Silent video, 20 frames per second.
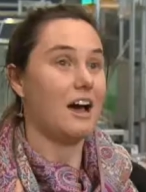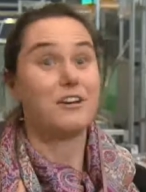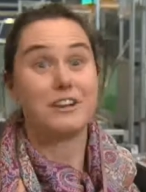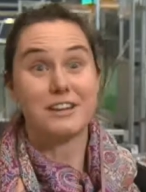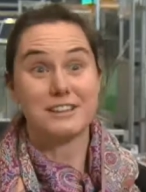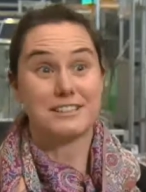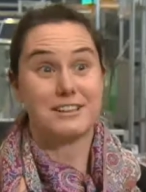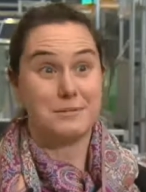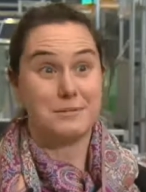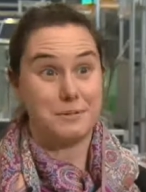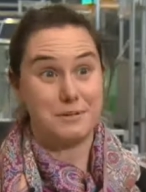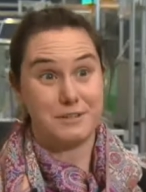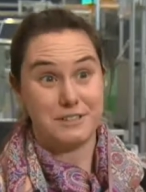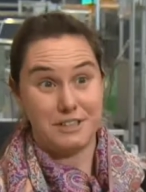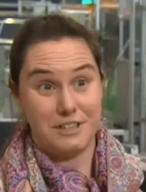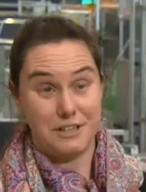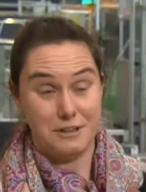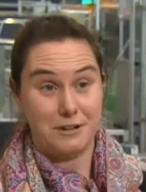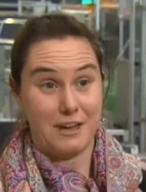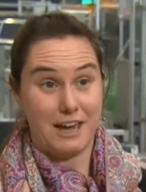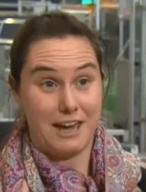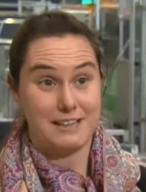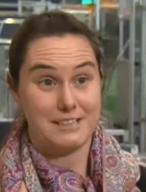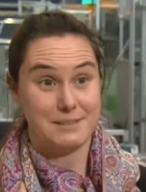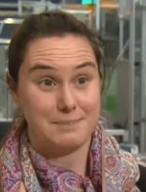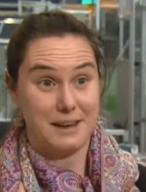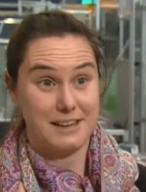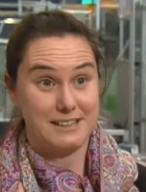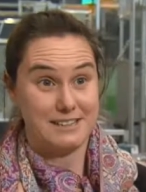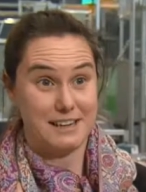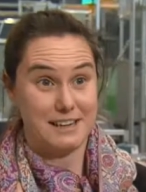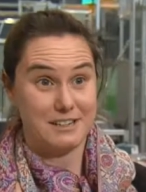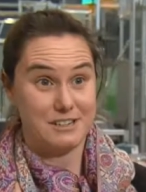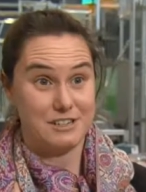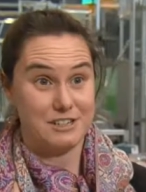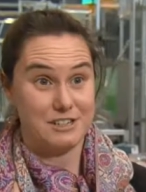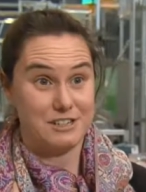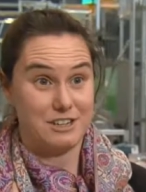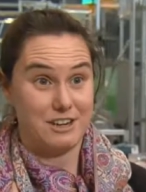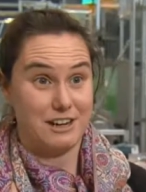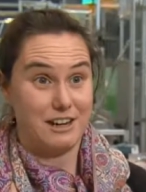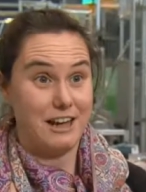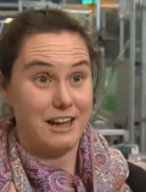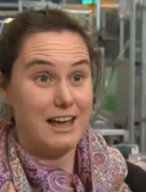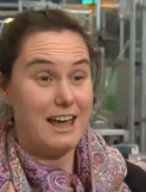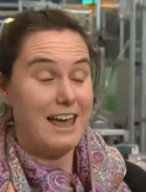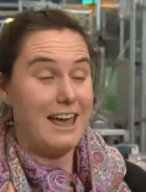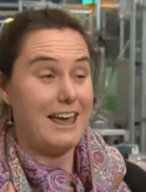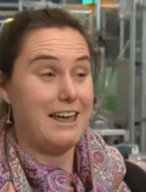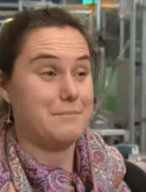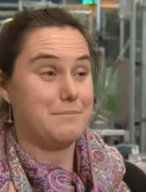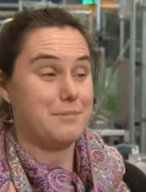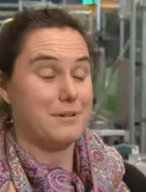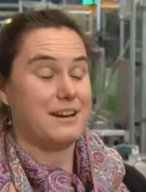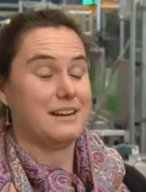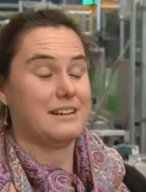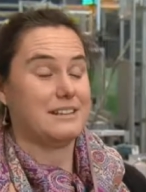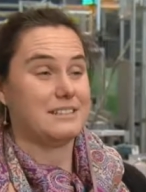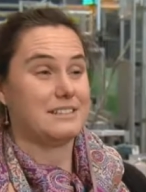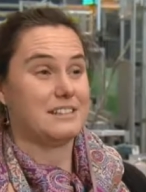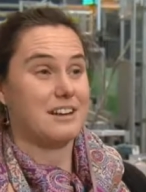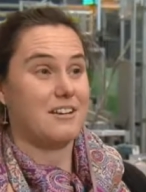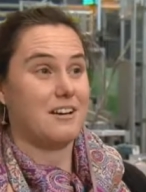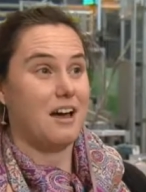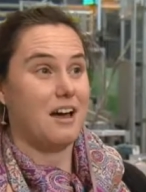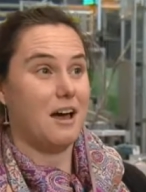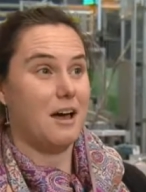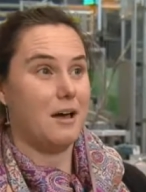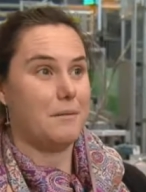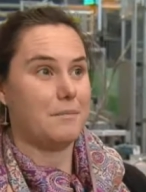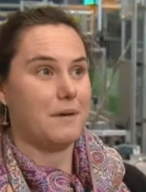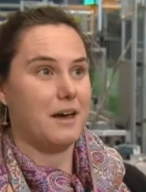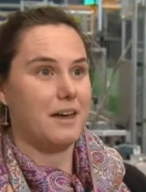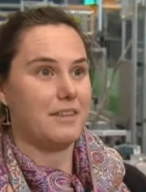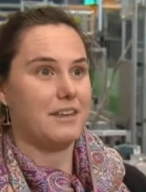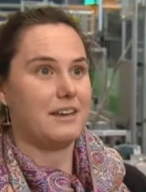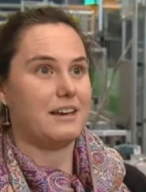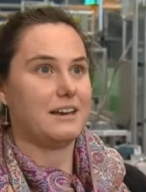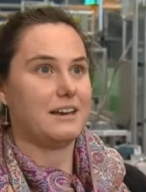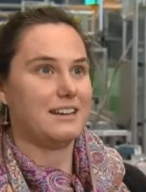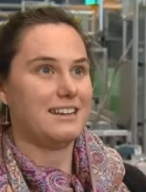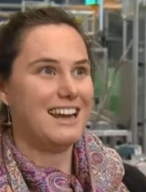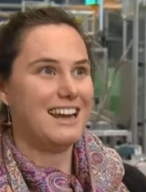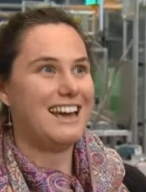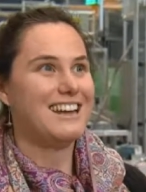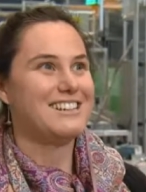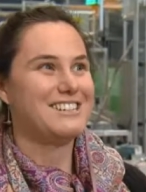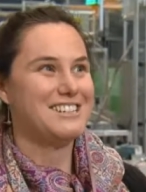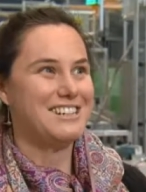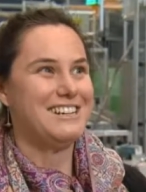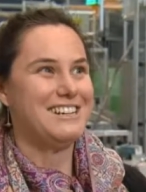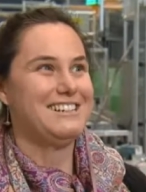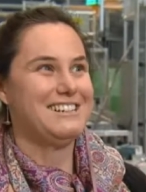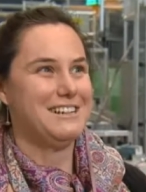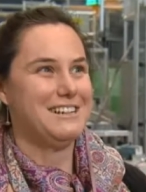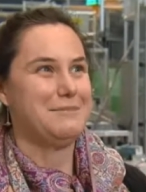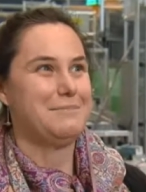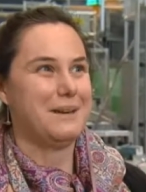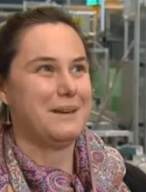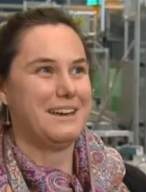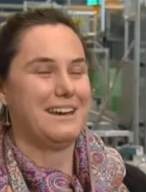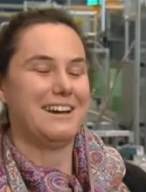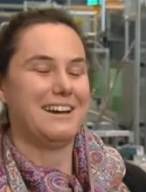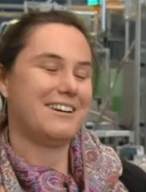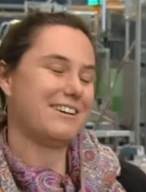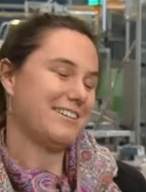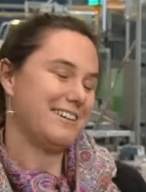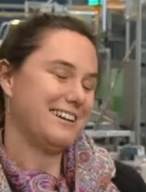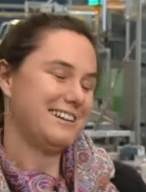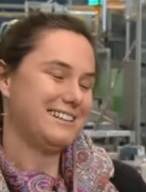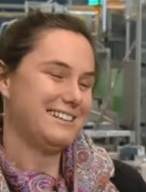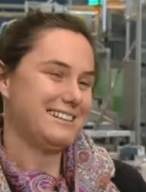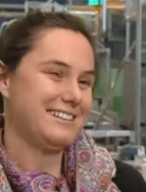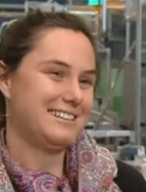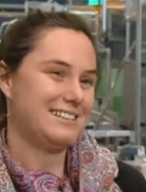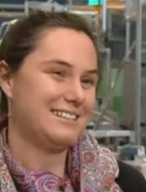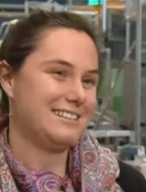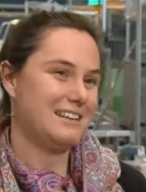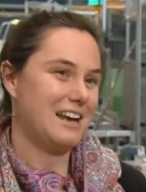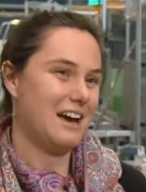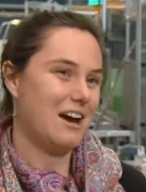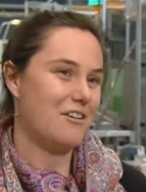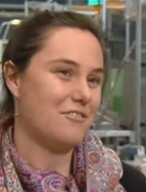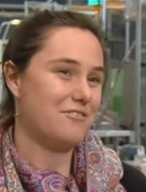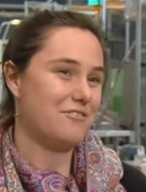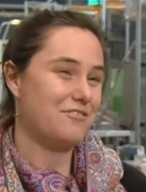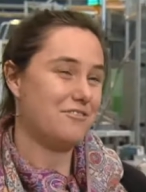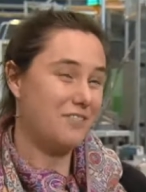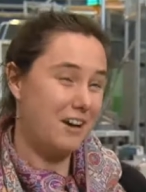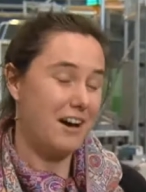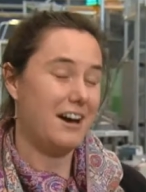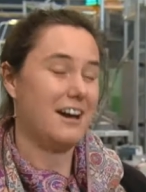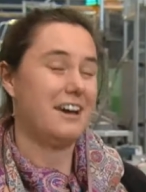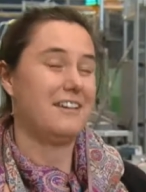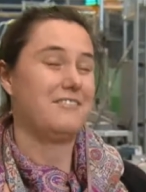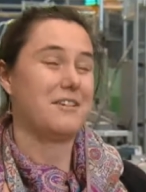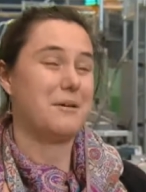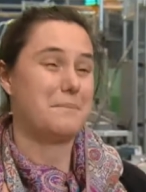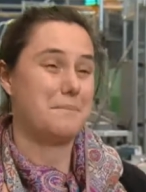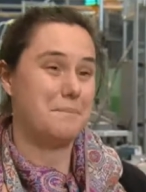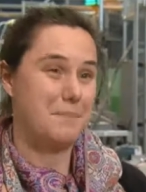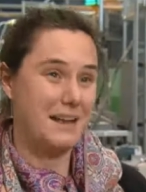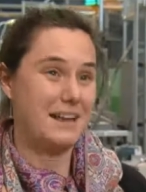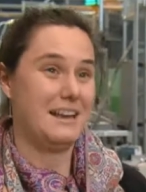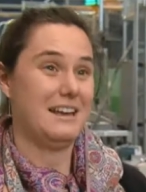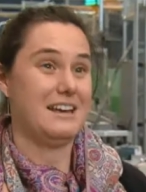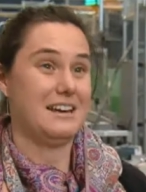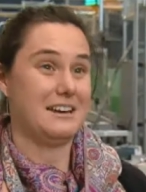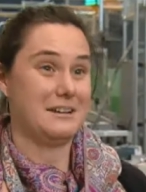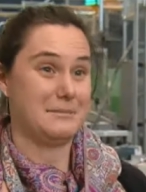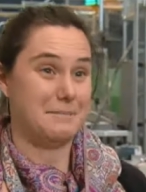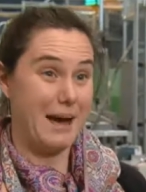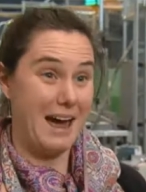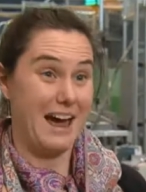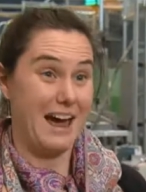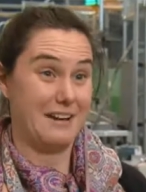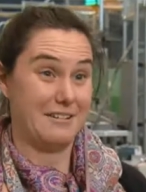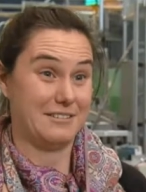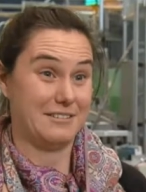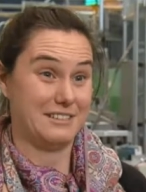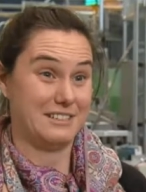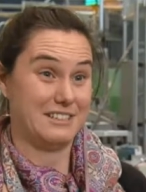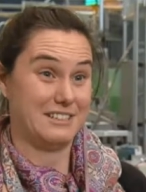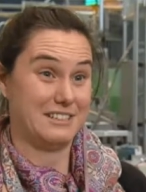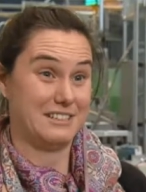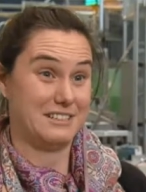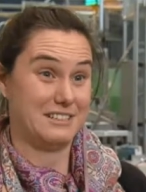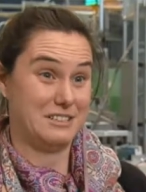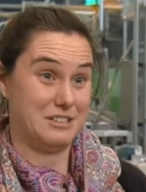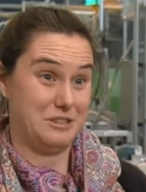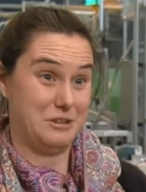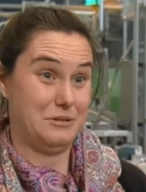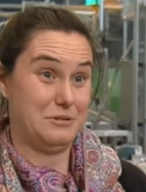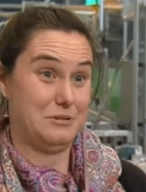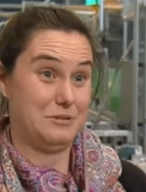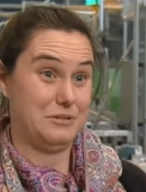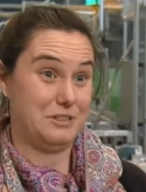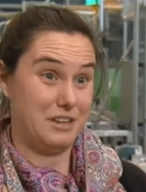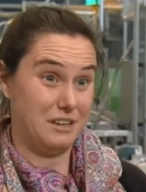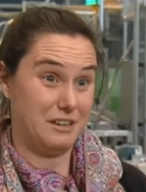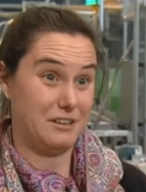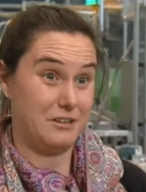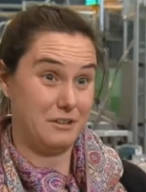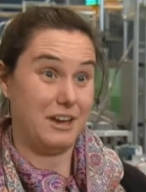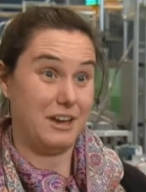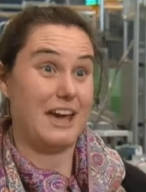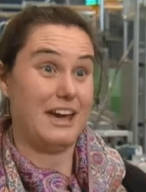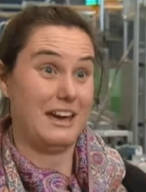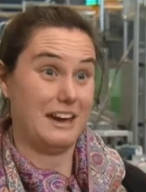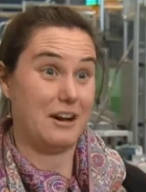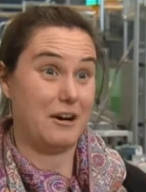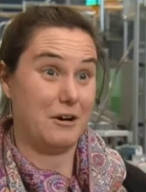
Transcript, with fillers: A good example is the UK Space Agency. It brings, um, I think, a net GDP increase of £5 billion to the UK